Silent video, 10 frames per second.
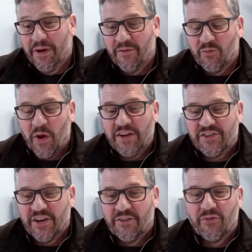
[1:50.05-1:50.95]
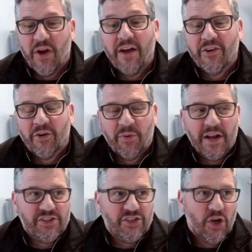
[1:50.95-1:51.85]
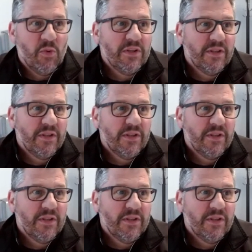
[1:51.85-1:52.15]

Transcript: and I've raced there forever, right? So